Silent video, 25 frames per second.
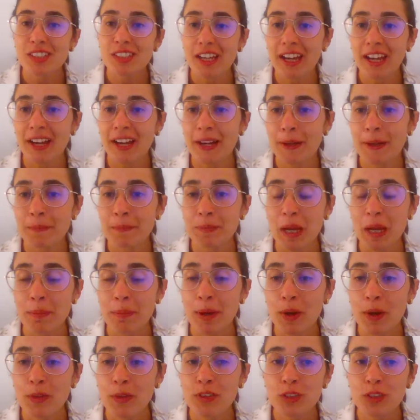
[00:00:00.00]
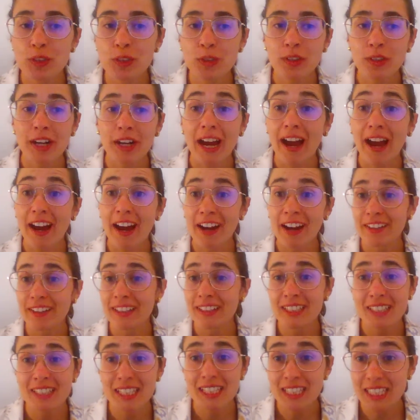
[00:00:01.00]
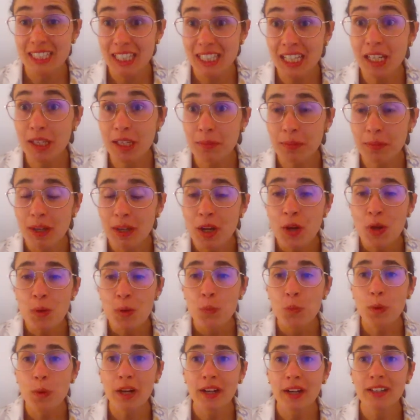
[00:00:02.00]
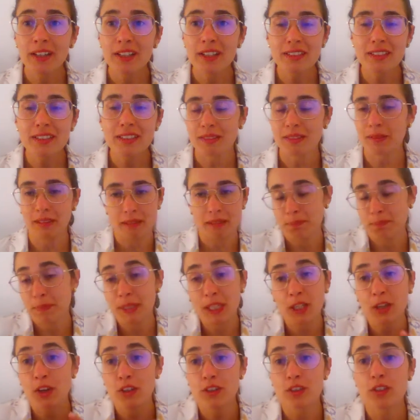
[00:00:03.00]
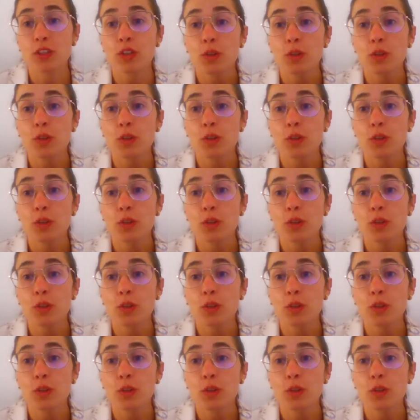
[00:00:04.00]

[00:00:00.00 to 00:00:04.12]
about your R&D team. Because